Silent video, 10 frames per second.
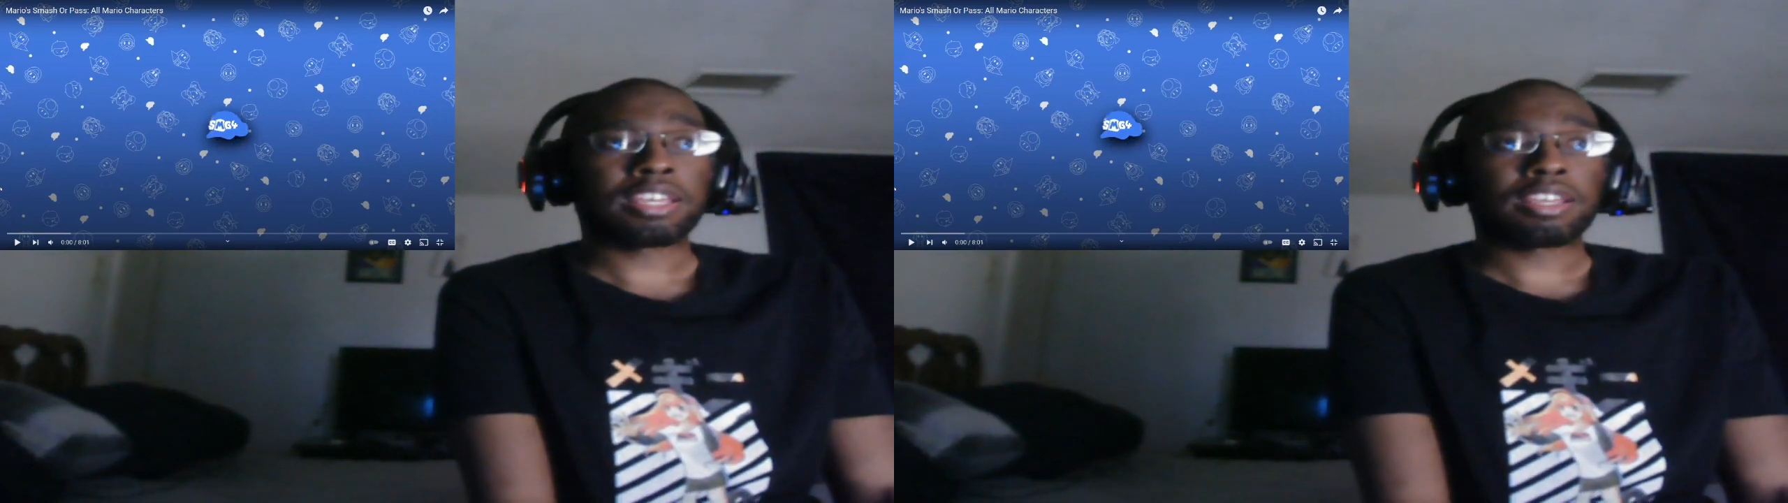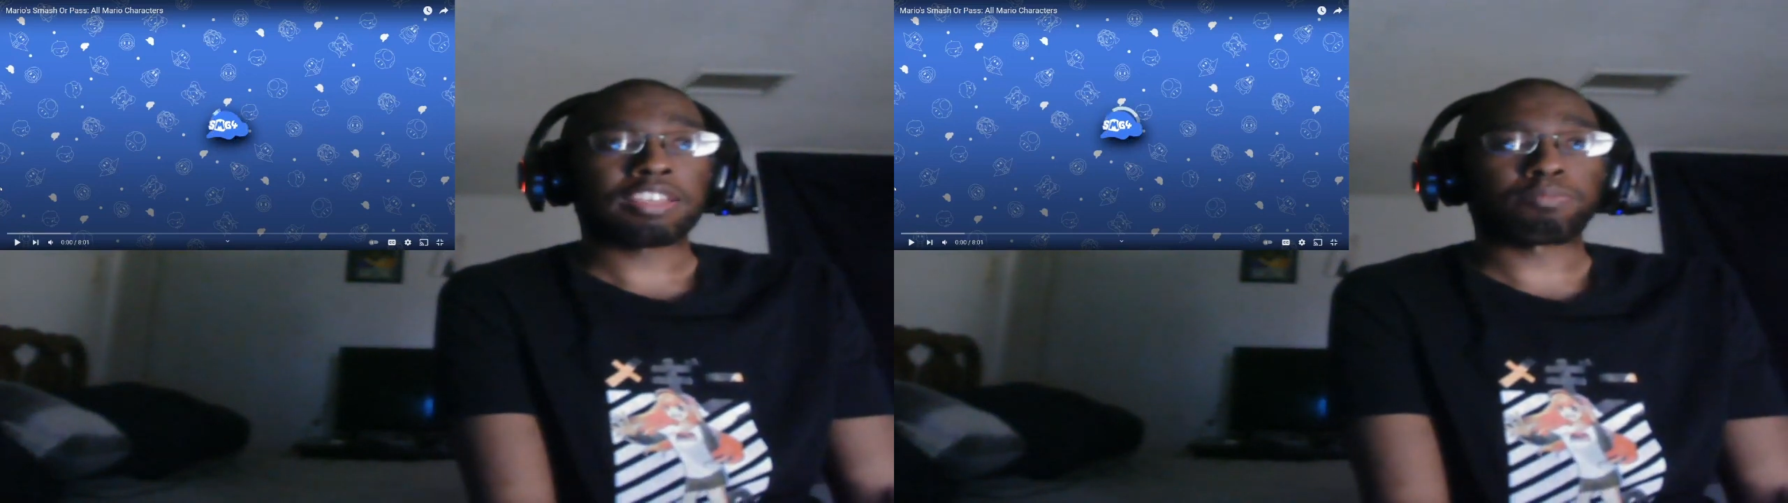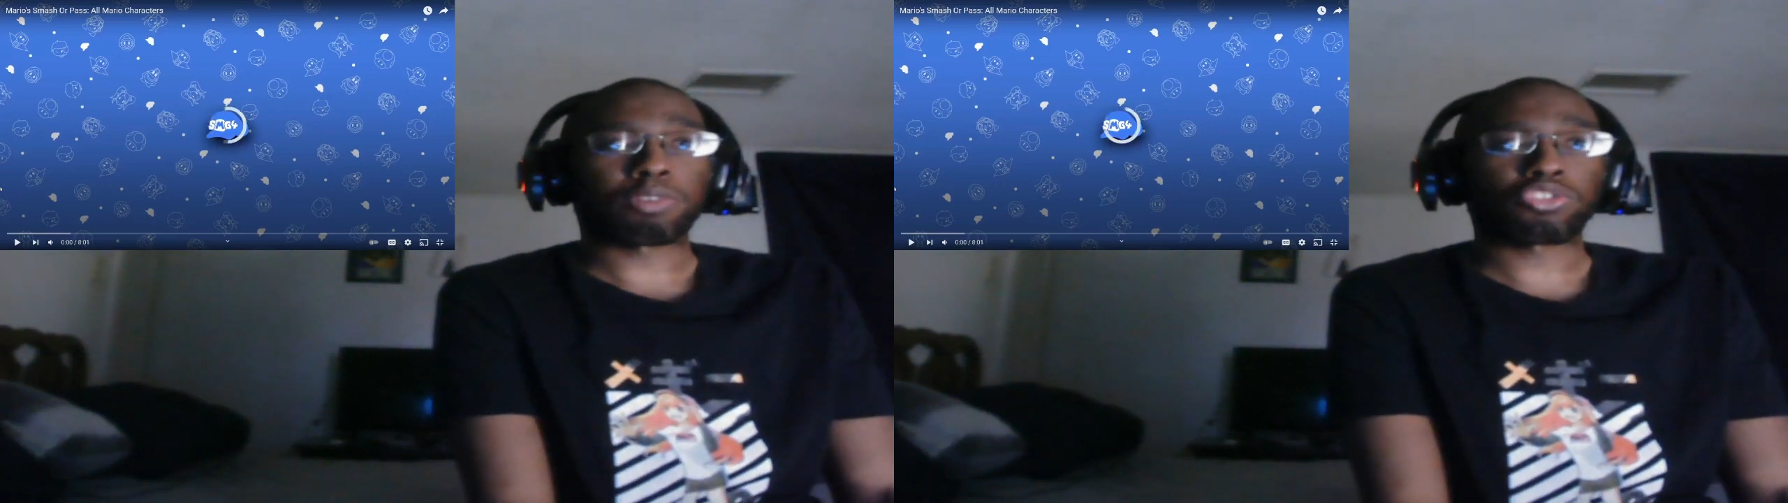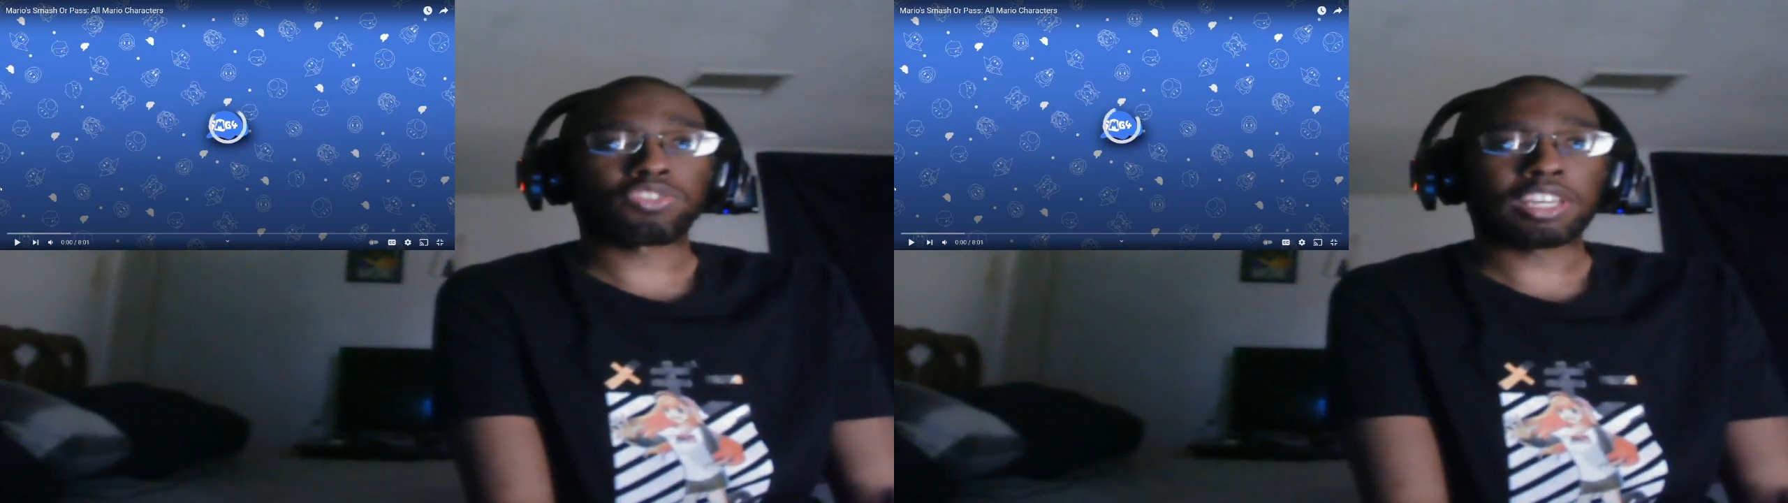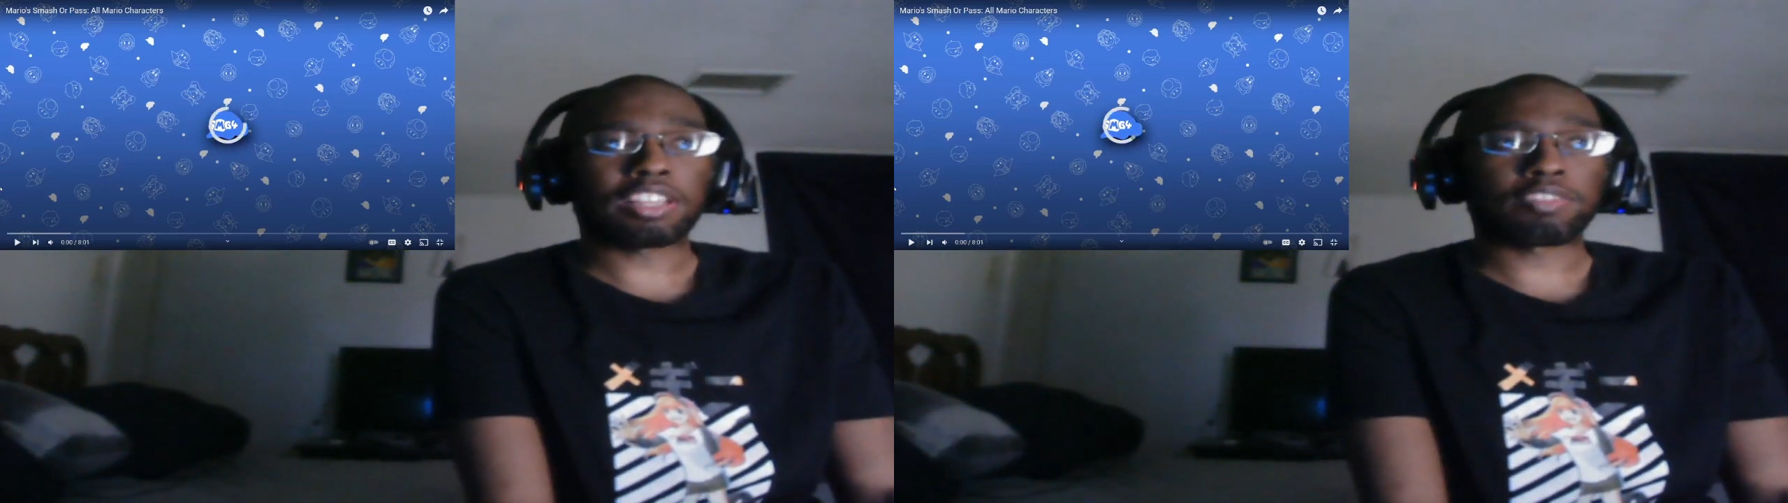is March
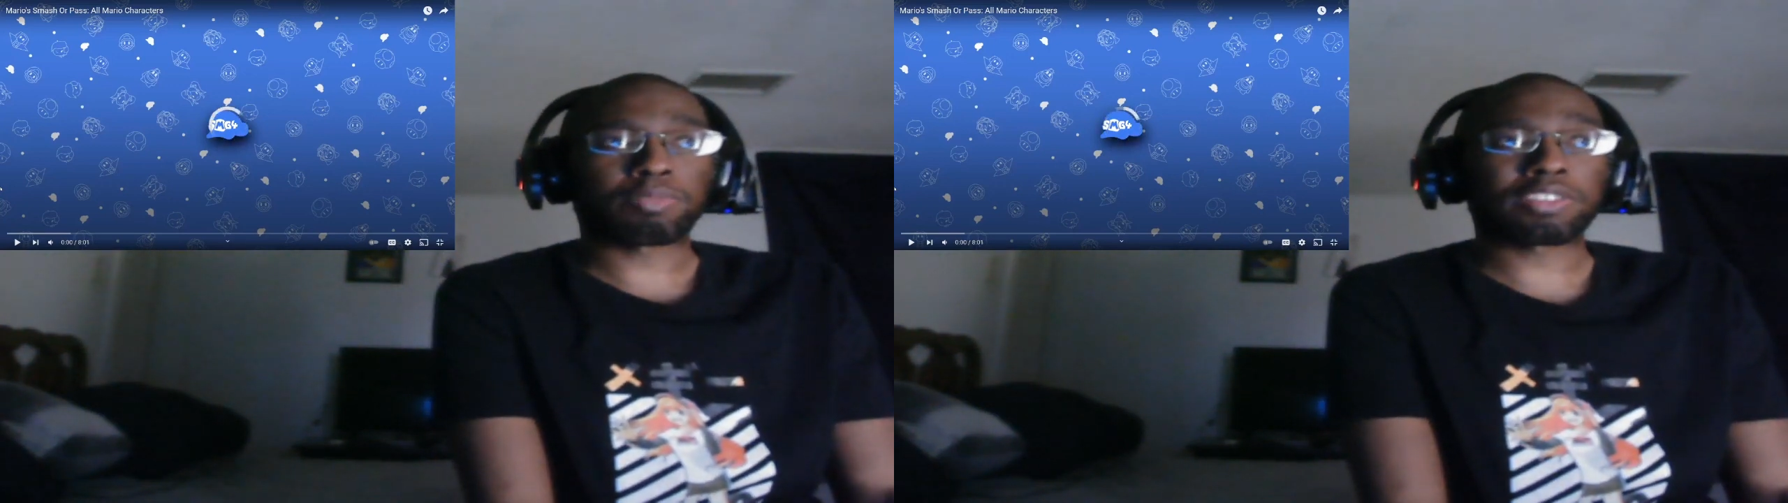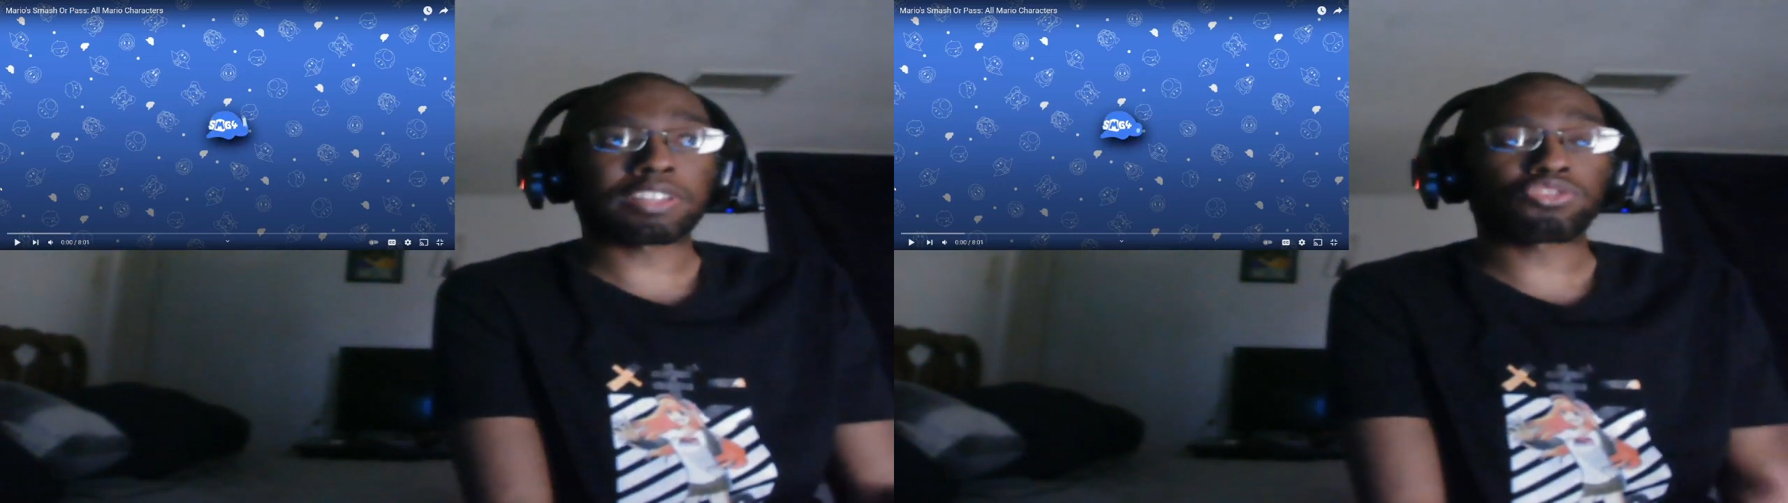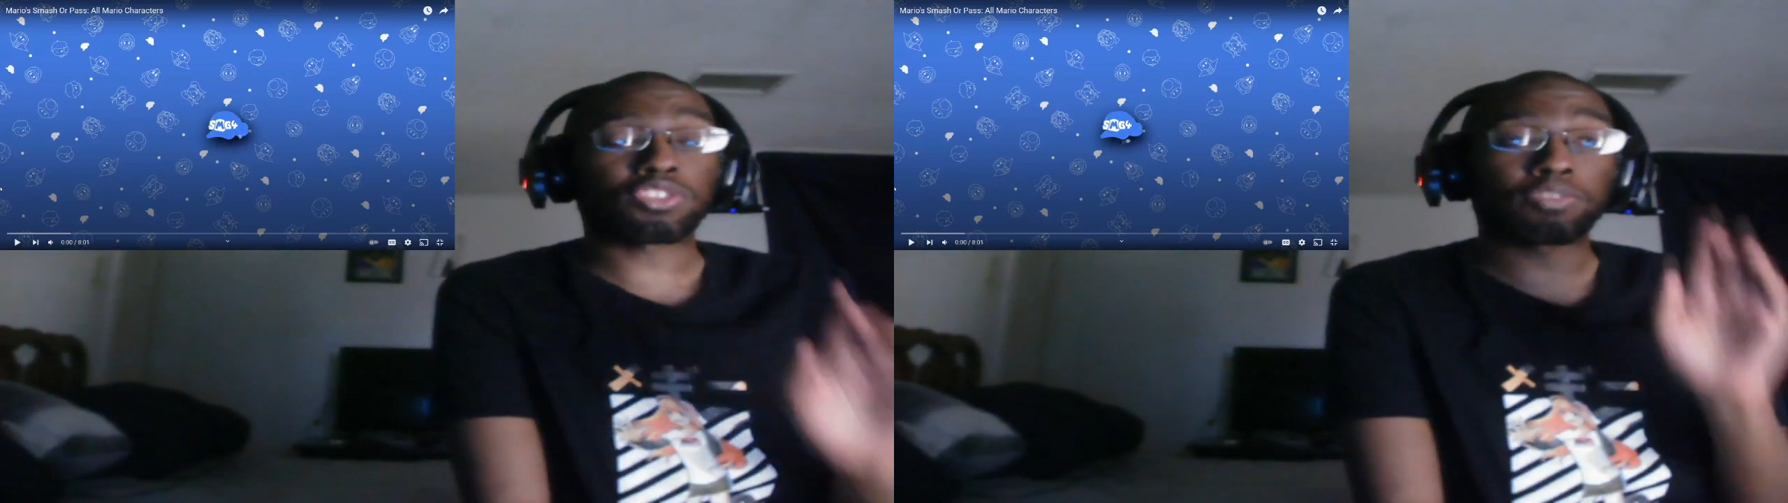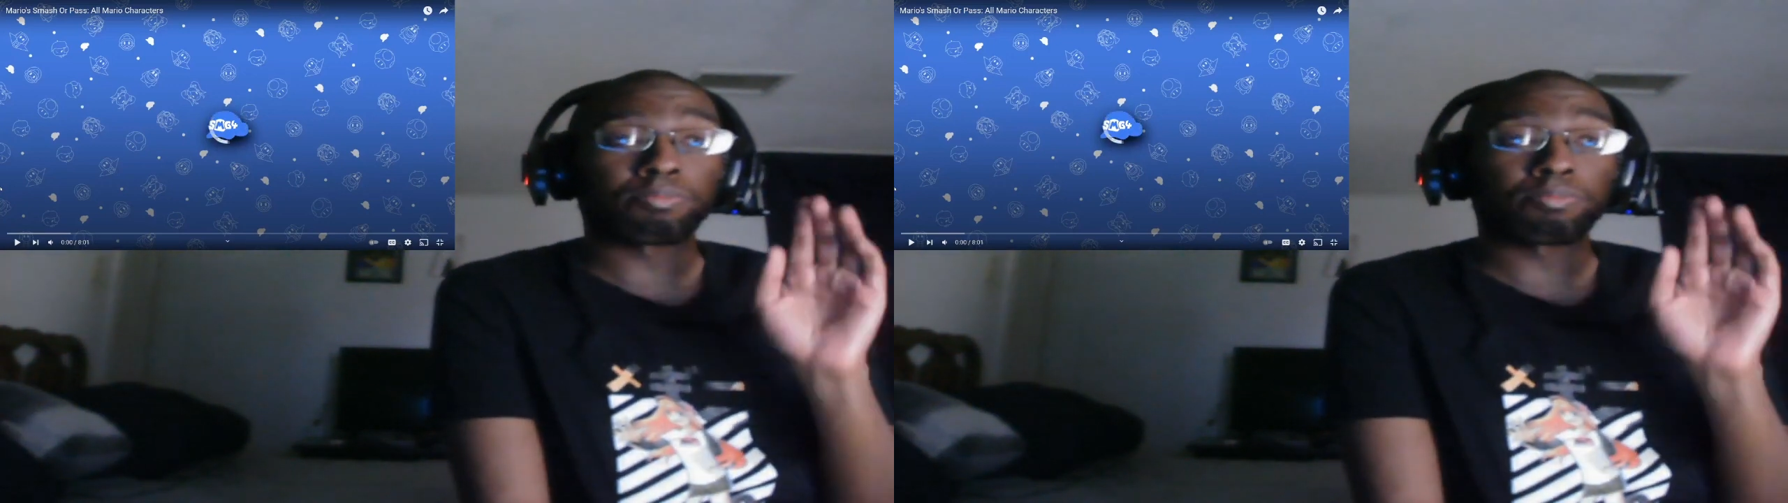10th, but it's not just